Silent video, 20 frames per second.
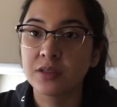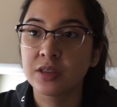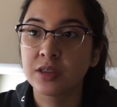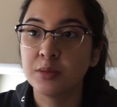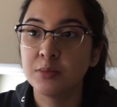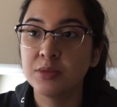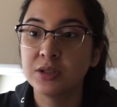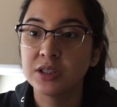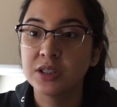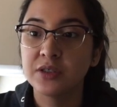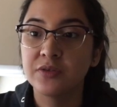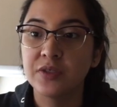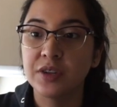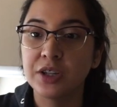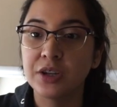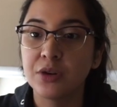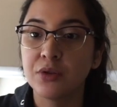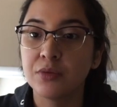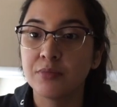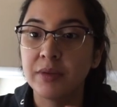the music
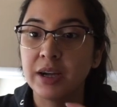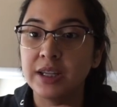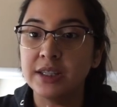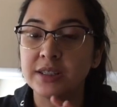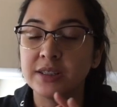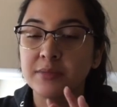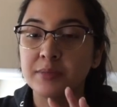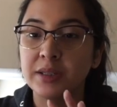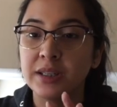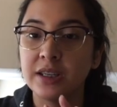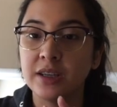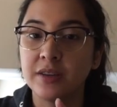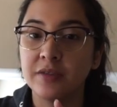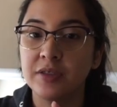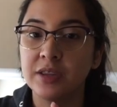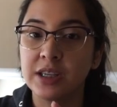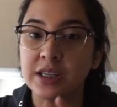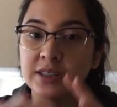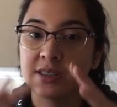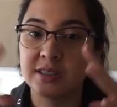video reminded me
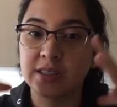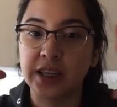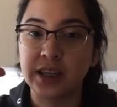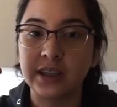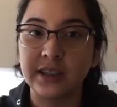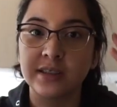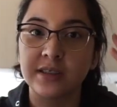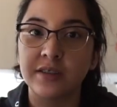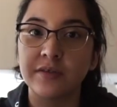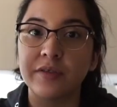of the aesthetics